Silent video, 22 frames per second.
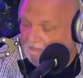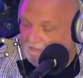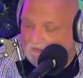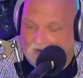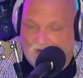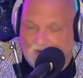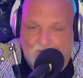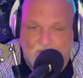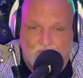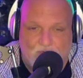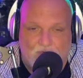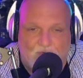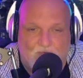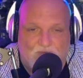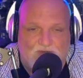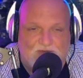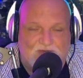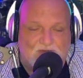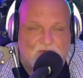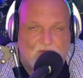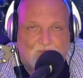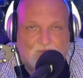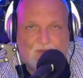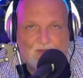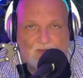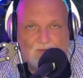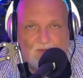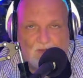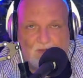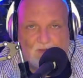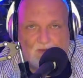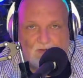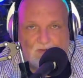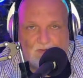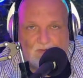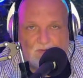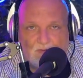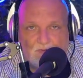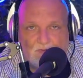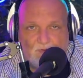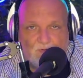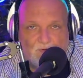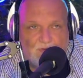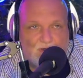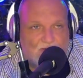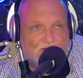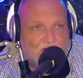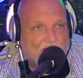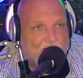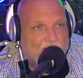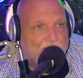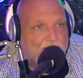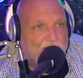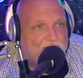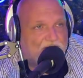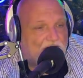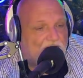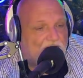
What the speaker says: I don't normally sleep that long or that late